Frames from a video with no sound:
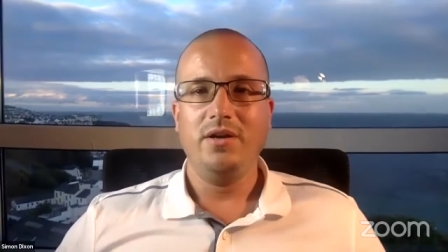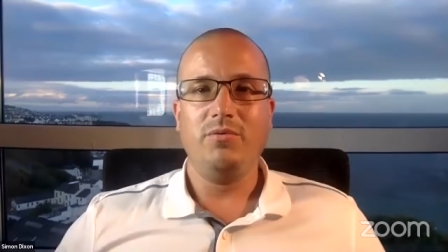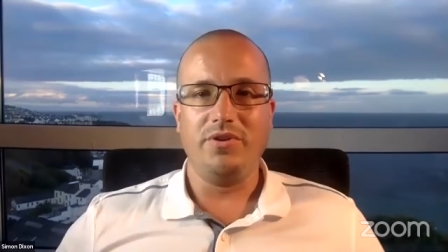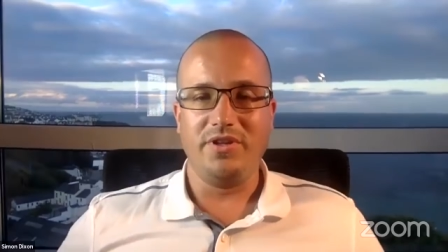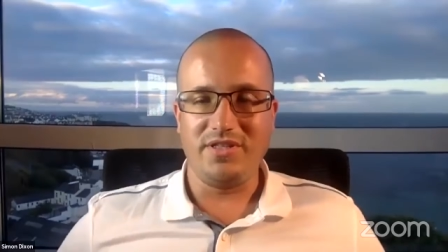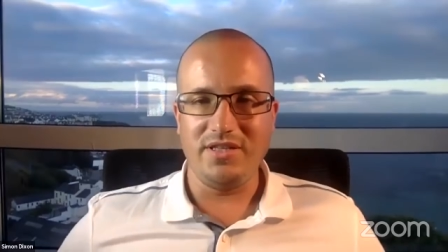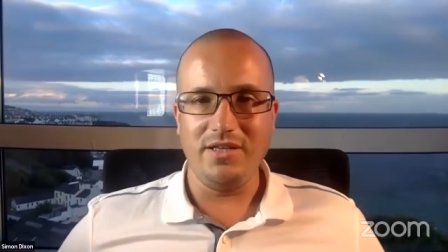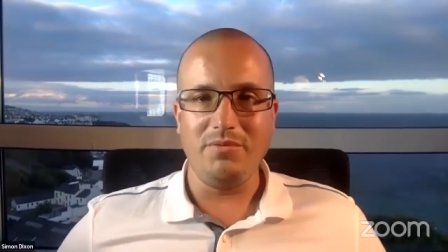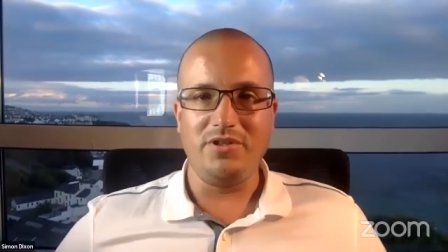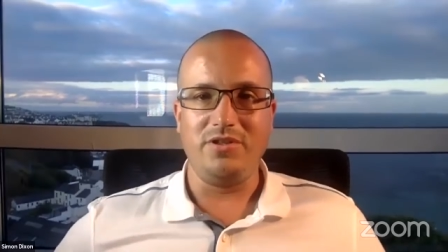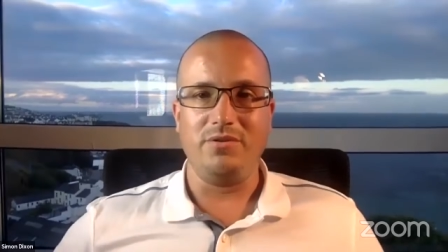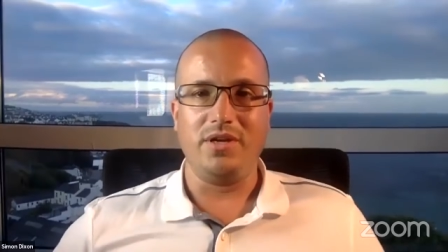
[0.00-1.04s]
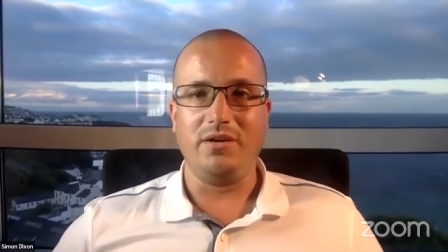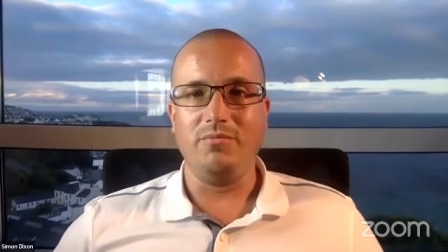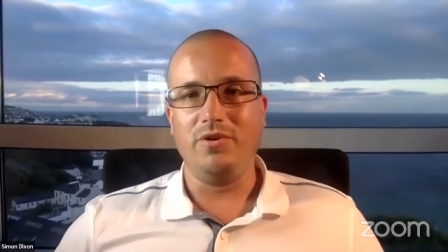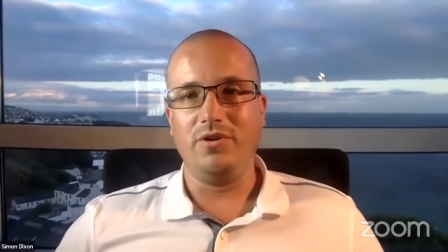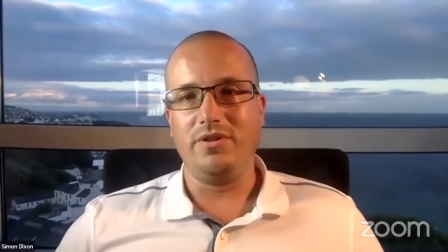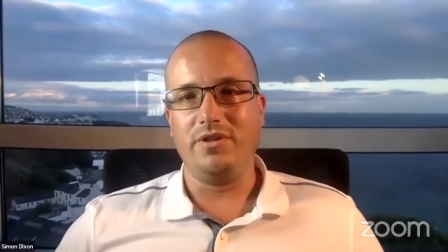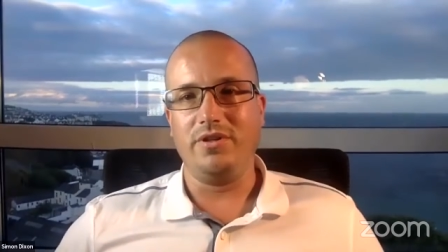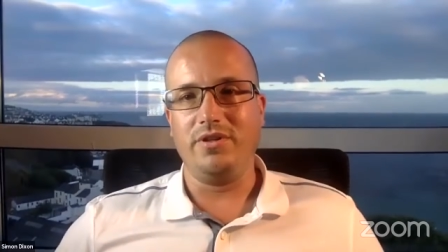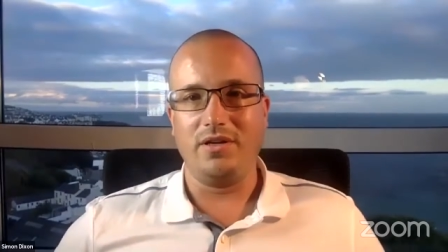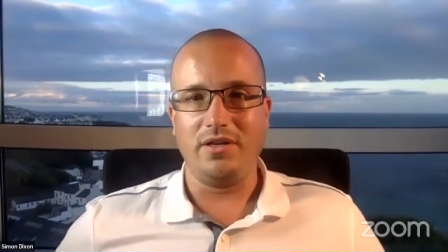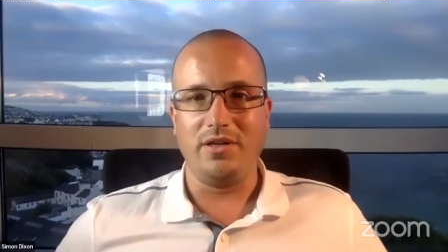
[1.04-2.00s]
what the team are doing, what
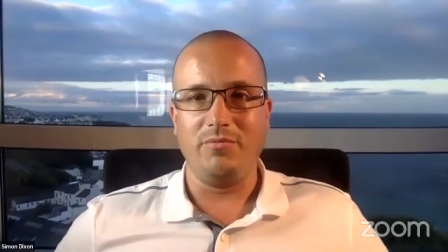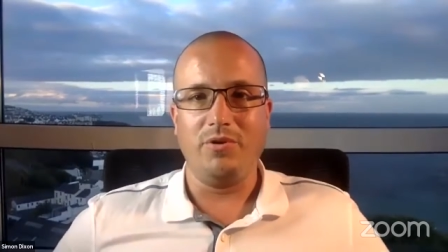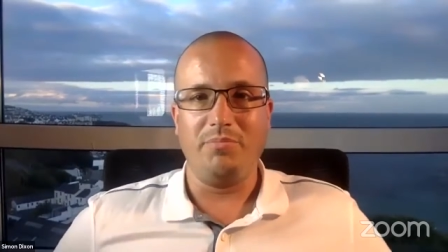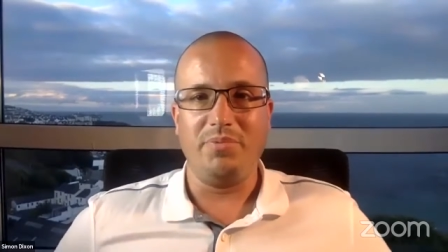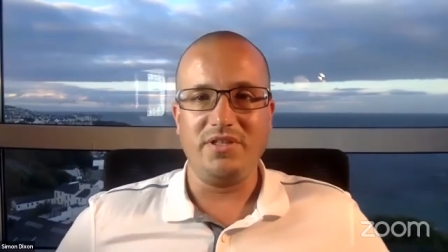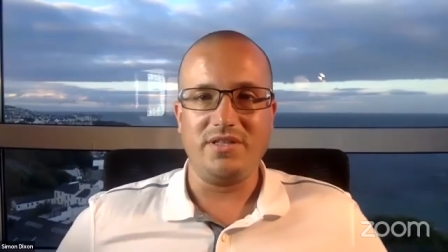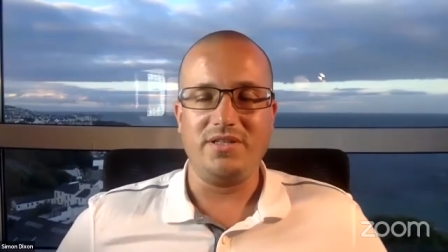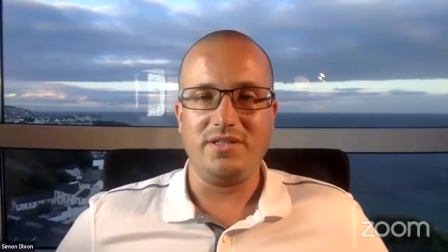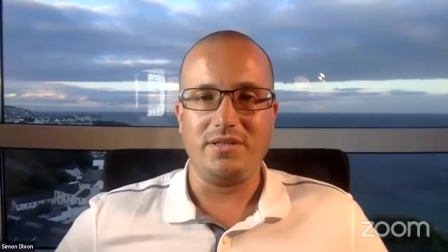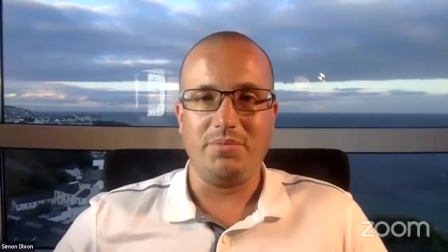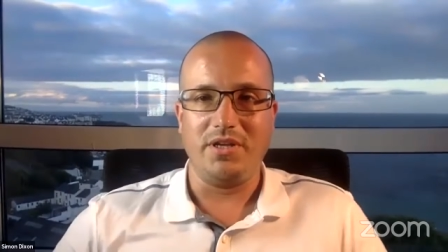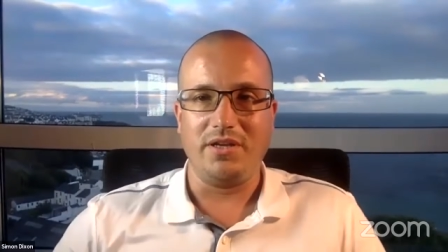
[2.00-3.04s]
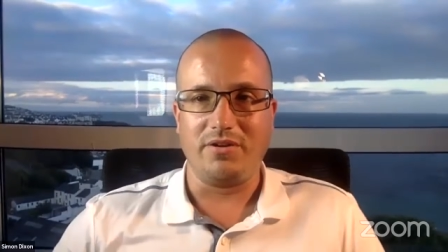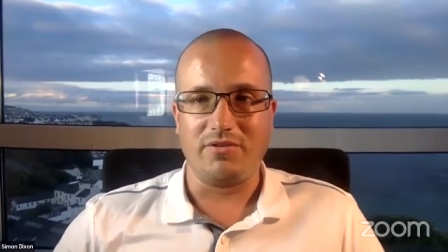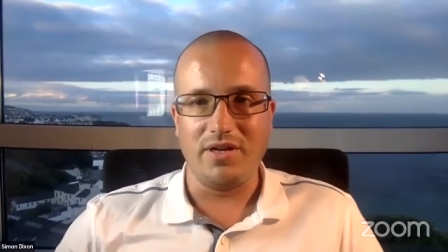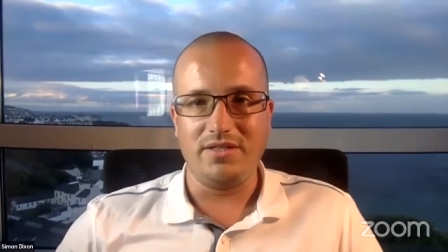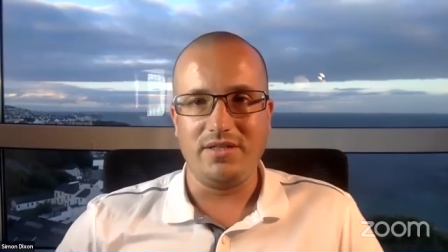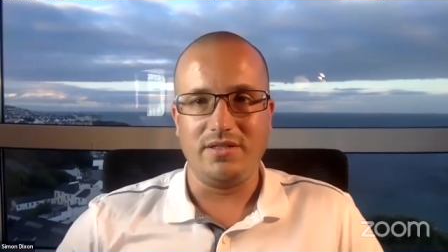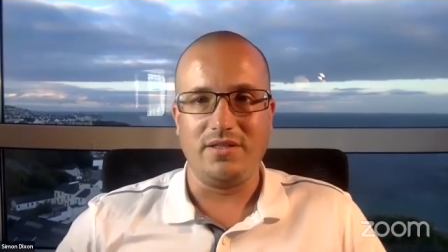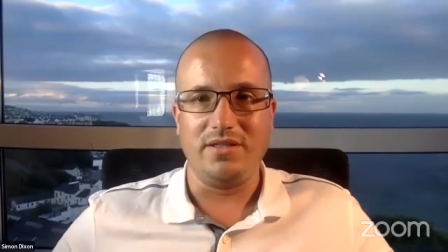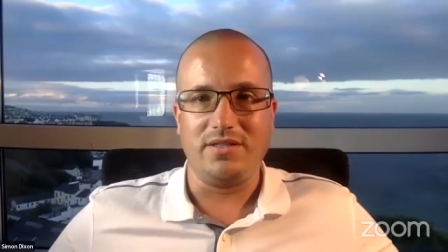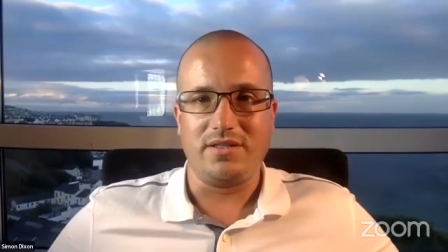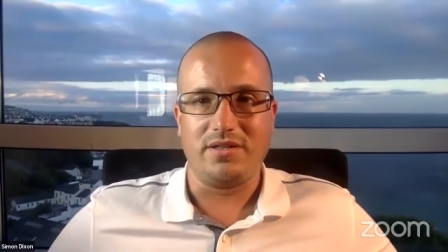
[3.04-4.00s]
the, you know, what businesses are being created at
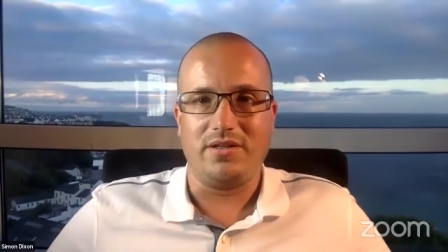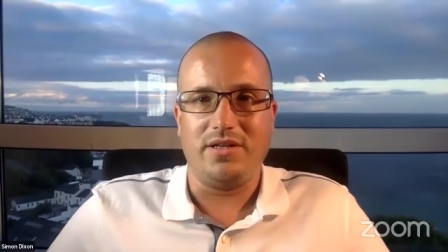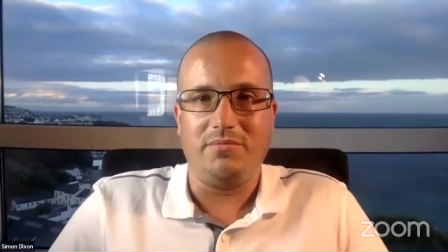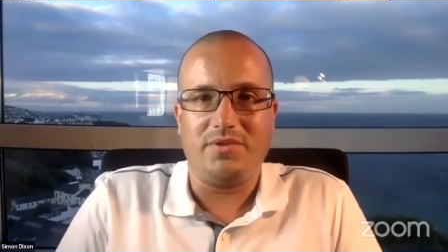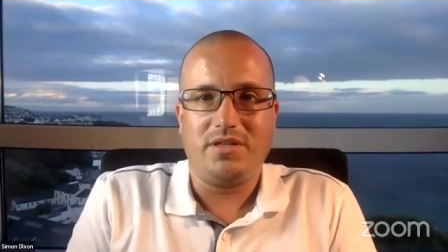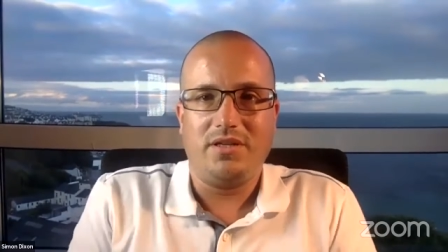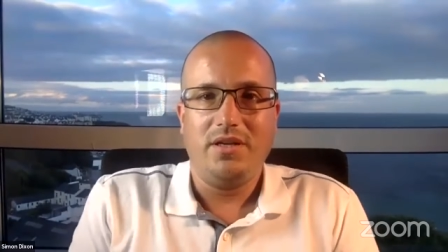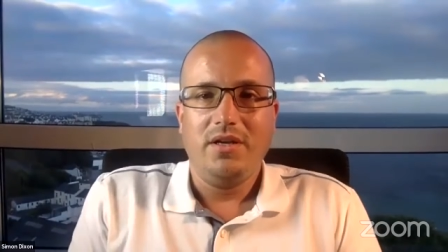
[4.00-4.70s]
these times.